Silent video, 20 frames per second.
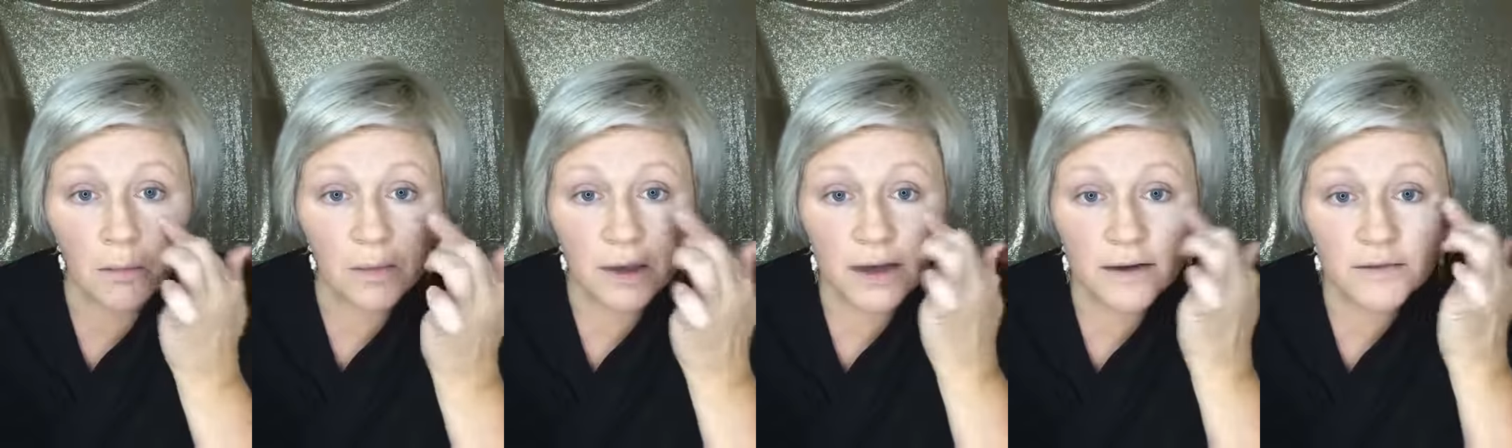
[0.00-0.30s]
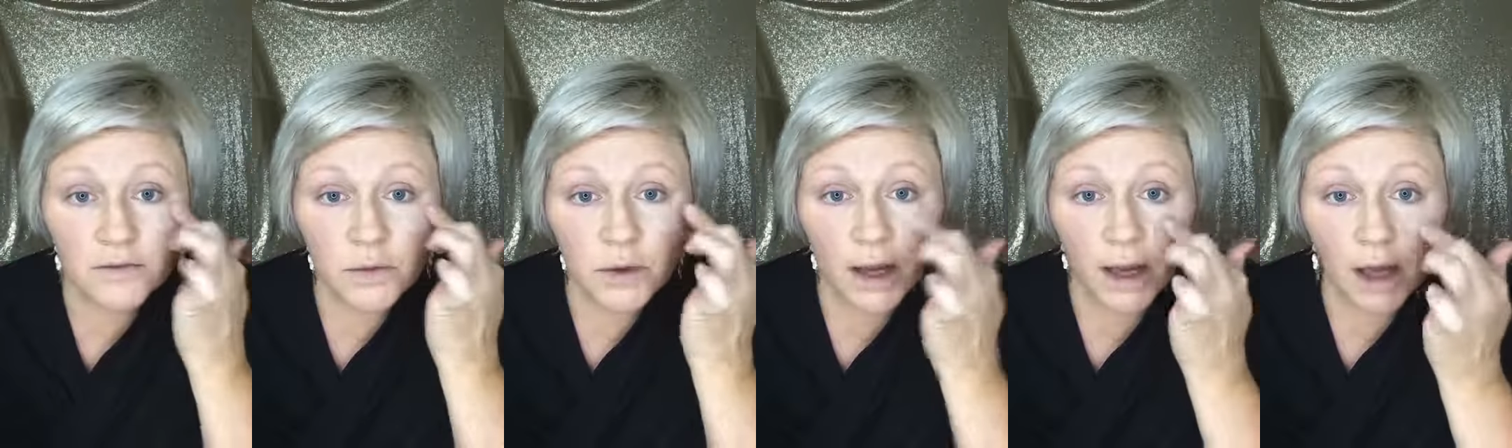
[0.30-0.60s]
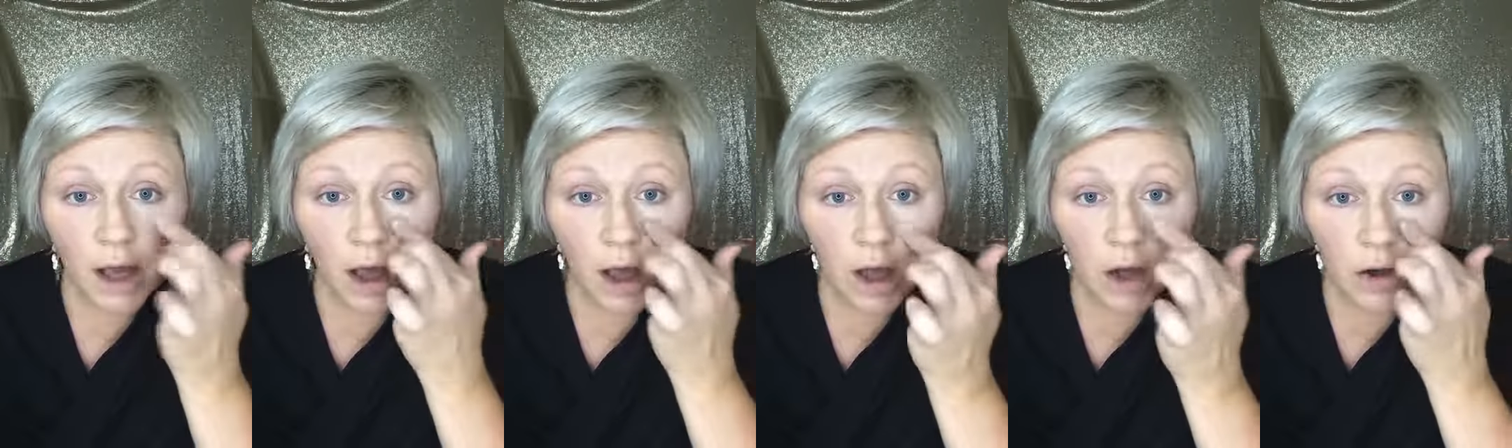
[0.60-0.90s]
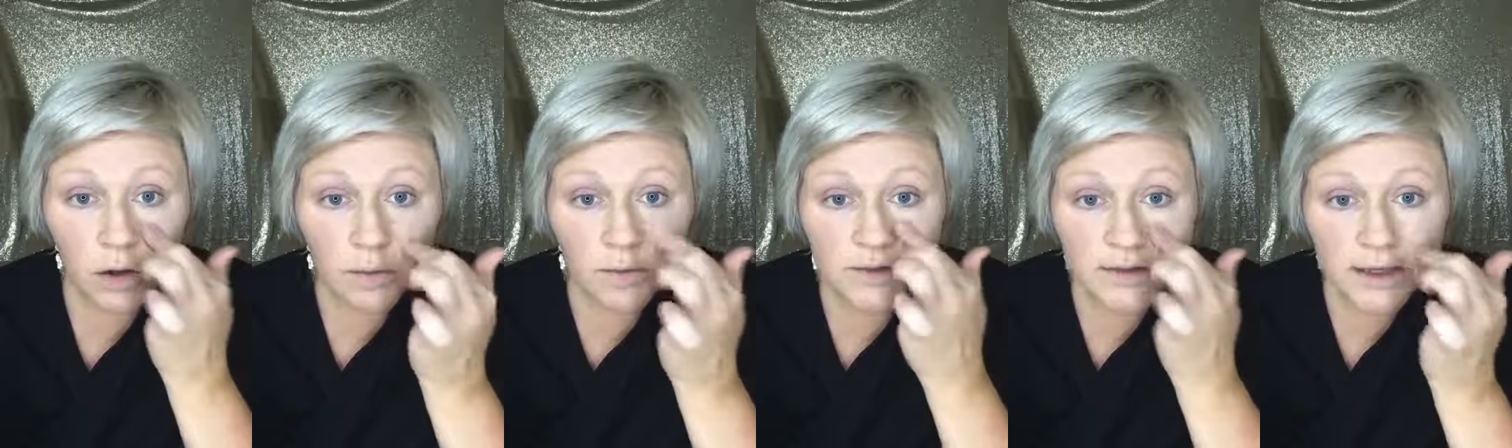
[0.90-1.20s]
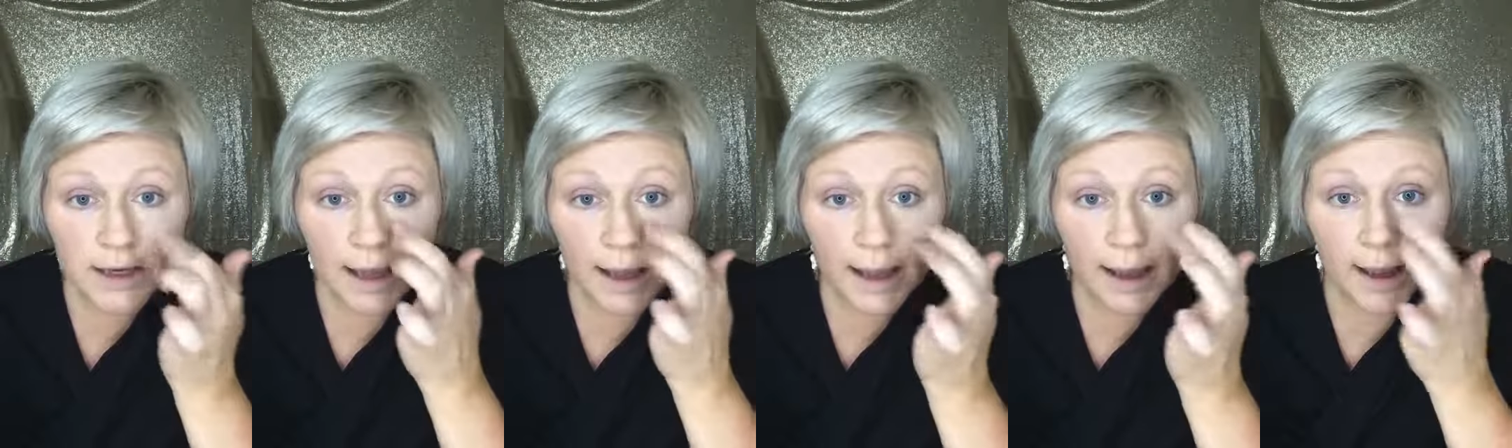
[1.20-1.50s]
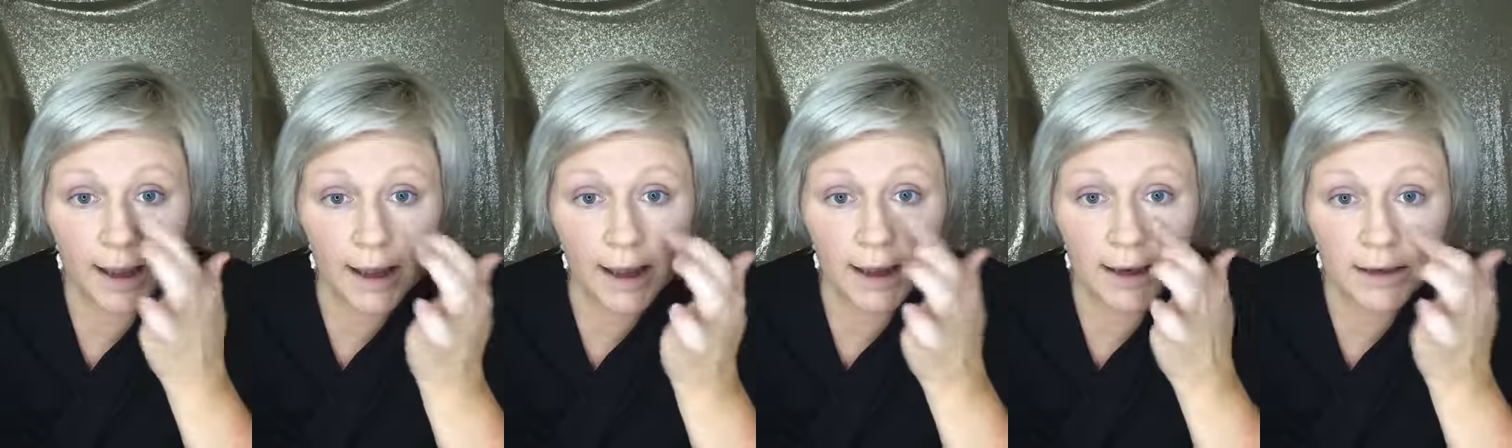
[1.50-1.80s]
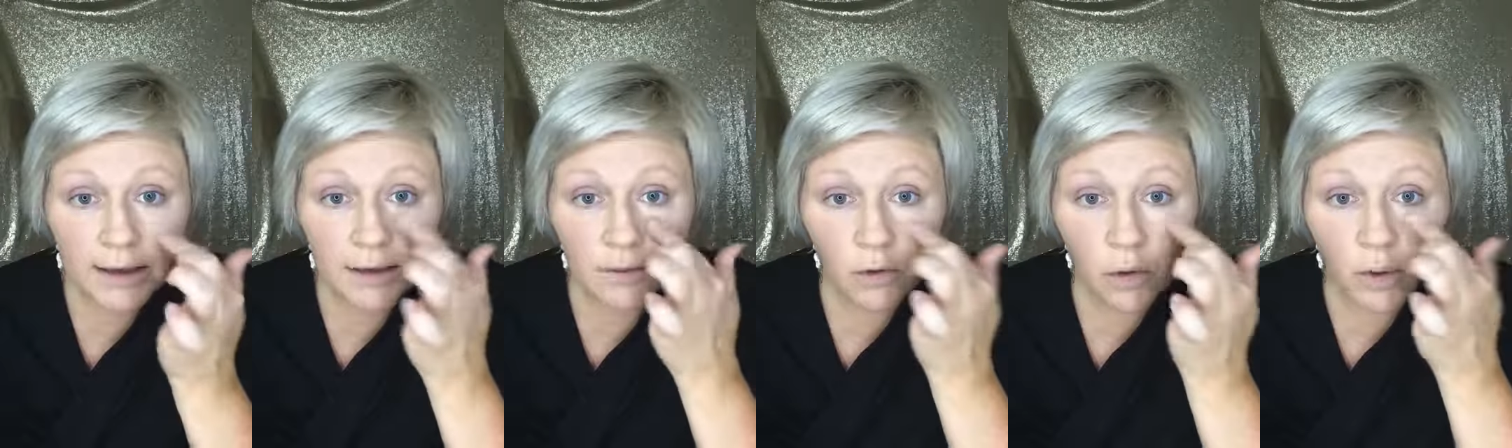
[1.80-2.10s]
because when I got home today, I
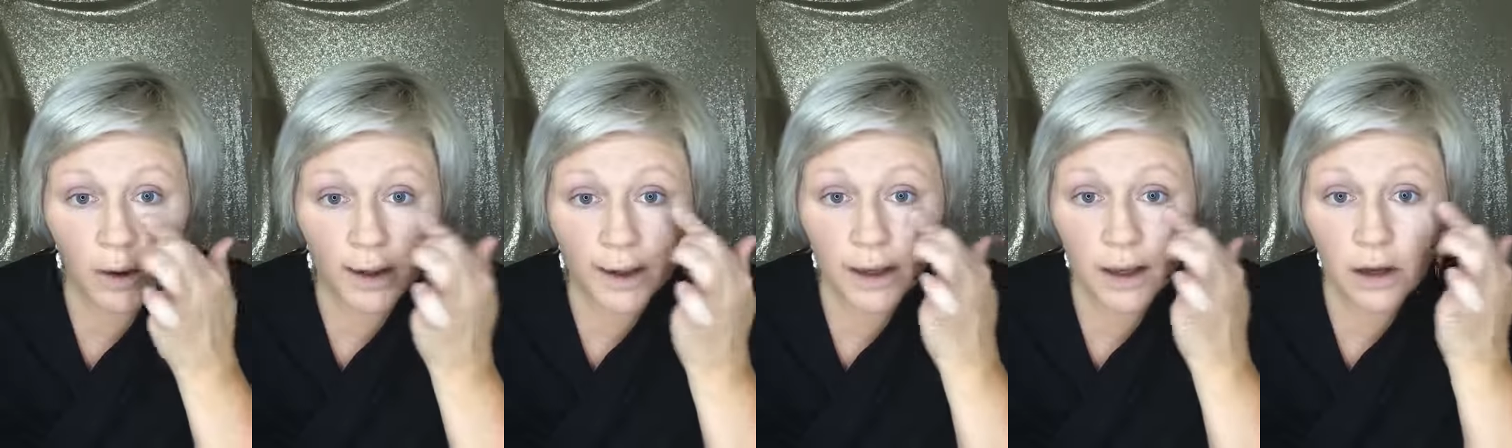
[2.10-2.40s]
didn't quite